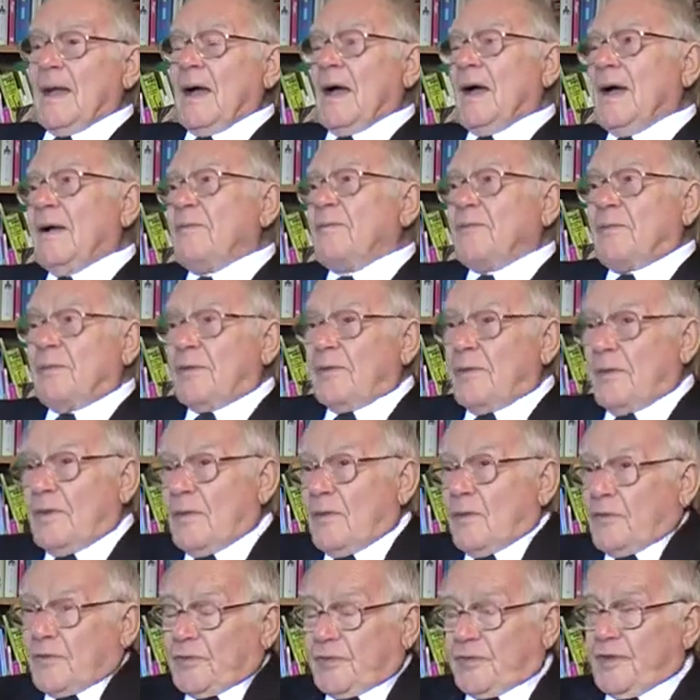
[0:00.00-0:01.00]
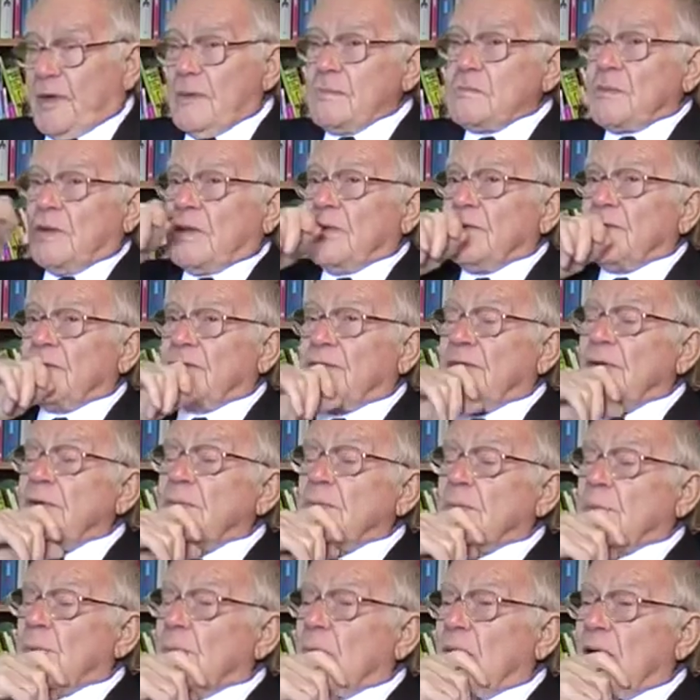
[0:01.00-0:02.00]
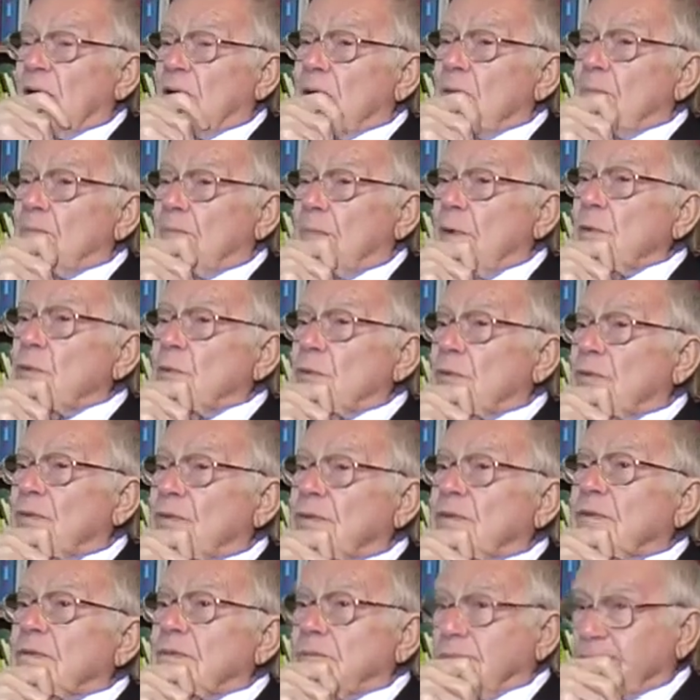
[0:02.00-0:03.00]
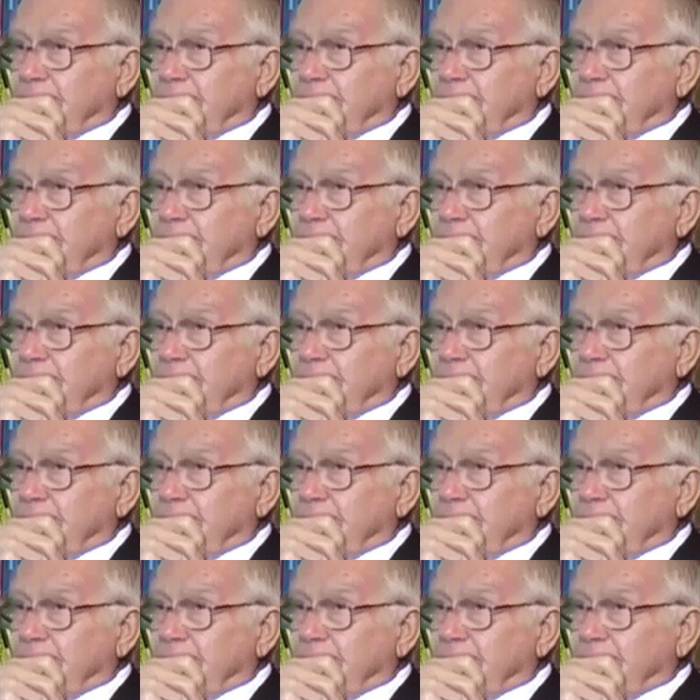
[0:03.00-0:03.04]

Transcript: and for some considerable while boots.